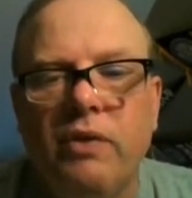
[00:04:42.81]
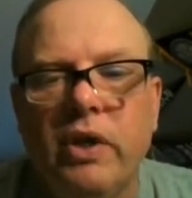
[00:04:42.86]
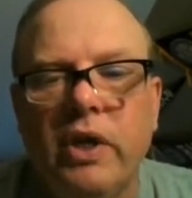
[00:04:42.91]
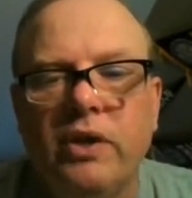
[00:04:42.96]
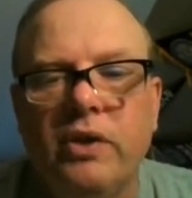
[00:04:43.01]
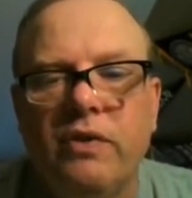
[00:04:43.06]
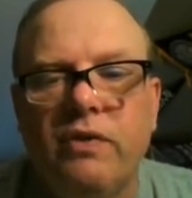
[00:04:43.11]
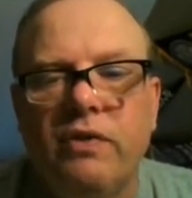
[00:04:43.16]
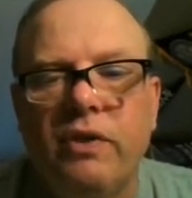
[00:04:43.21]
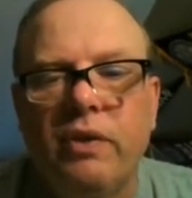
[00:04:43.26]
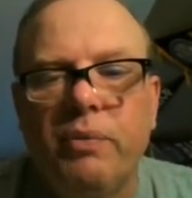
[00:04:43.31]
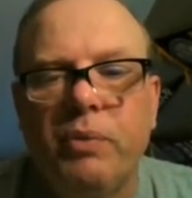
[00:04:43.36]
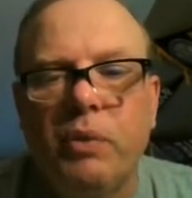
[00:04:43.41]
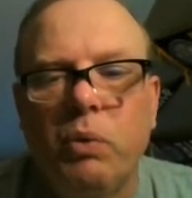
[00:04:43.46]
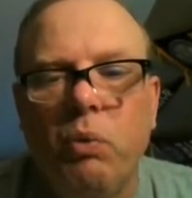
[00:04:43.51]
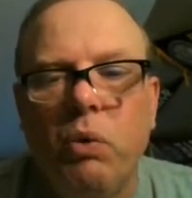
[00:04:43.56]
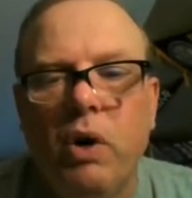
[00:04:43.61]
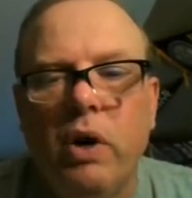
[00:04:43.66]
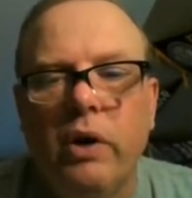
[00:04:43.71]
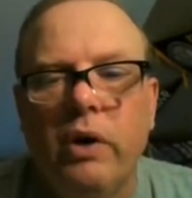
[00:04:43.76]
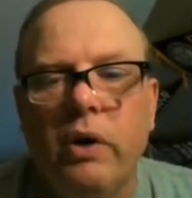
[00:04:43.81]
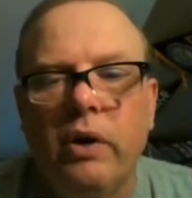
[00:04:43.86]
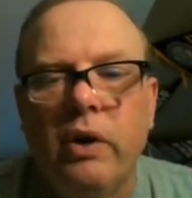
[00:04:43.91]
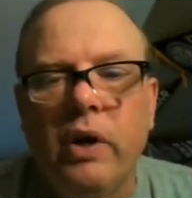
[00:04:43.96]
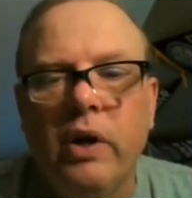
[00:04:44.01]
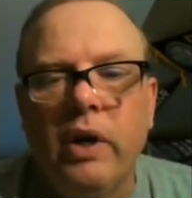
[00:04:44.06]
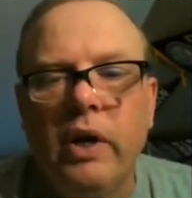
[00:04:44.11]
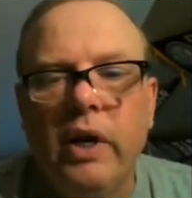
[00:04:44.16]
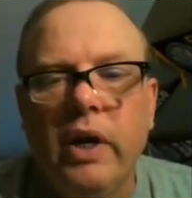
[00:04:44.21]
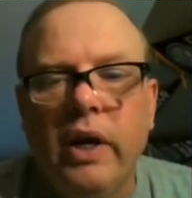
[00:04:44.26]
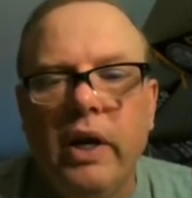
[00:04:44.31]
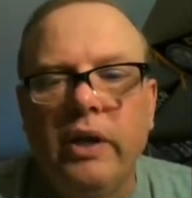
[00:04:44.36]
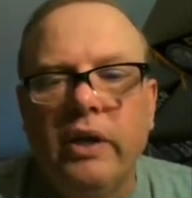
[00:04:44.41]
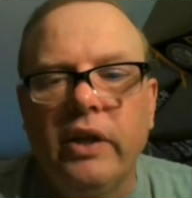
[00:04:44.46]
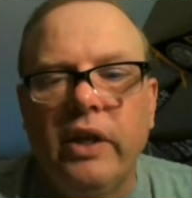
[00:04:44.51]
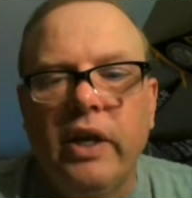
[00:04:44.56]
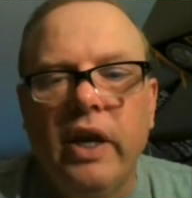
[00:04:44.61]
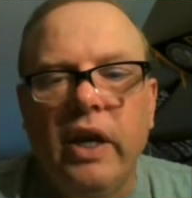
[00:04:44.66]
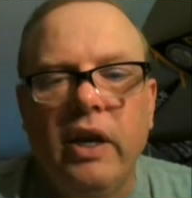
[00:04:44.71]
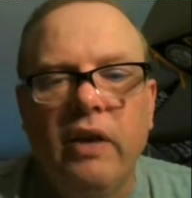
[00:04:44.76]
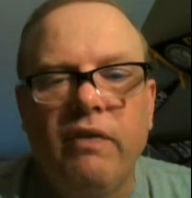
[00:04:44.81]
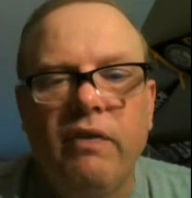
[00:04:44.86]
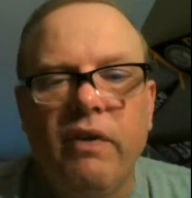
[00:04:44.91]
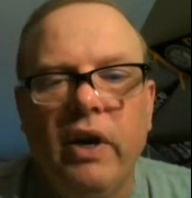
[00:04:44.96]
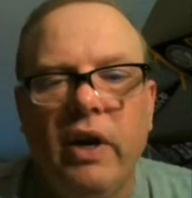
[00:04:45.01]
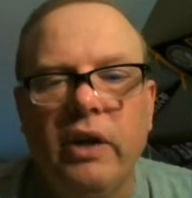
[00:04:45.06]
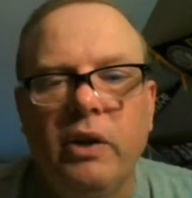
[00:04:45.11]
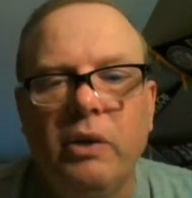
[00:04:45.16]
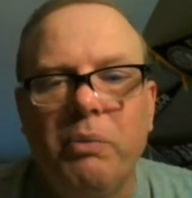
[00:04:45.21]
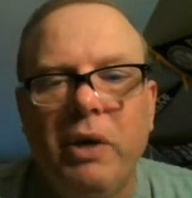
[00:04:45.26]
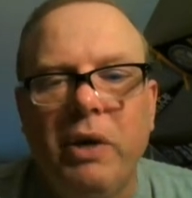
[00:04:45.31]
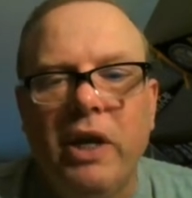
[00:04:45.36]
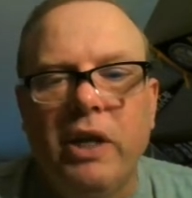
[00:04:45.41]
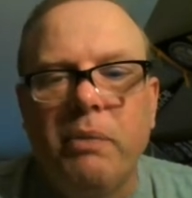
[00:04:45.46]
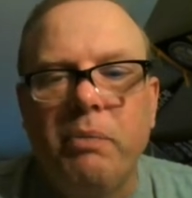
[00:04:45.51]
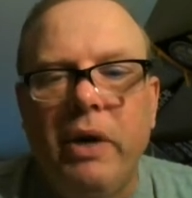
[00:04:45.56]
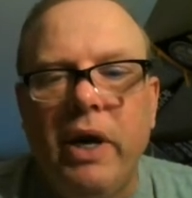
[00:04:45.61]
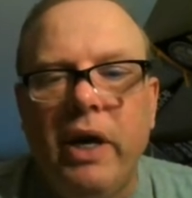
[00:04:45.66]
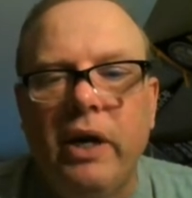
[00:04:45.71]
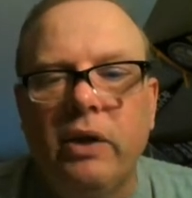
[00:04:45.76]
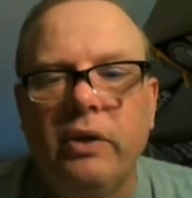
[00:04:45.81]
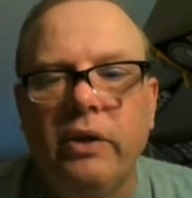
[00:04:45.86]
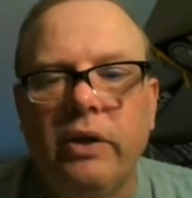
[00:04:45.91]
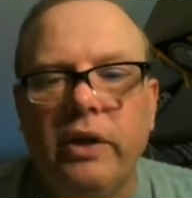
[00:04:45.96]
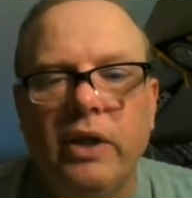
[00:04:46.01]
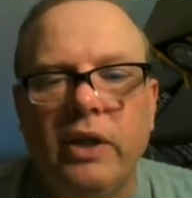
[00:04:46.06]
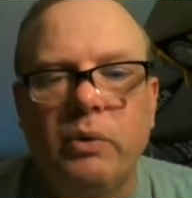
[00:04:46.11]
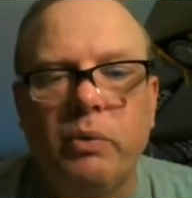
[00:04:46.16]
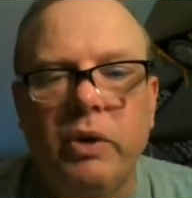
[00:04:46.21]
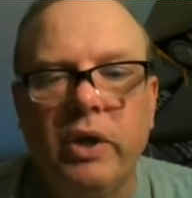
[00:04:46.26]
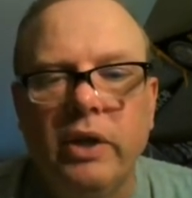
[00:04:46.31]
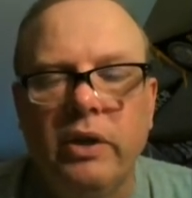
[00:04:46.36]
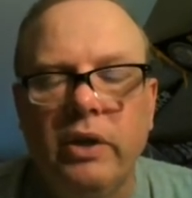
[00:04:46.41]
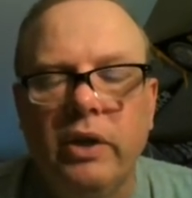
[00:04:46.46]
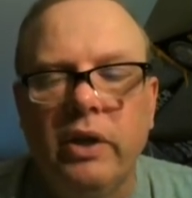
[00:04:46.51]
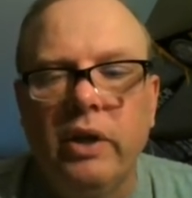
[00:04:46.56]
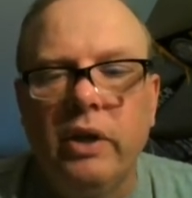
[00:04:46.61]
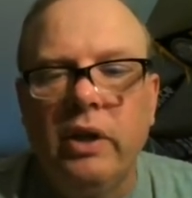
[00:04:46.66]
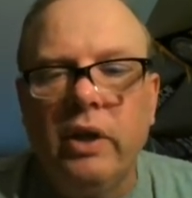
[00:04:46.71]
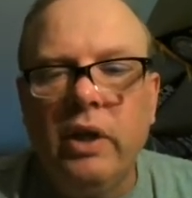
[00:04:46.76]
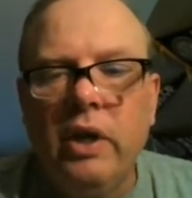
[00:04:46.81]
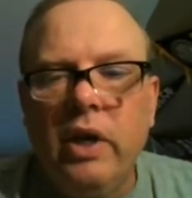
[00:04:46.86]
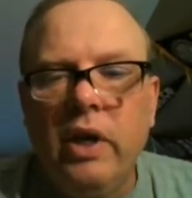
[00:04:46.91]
I just flipped the water and the K value mathematically. That's what I did.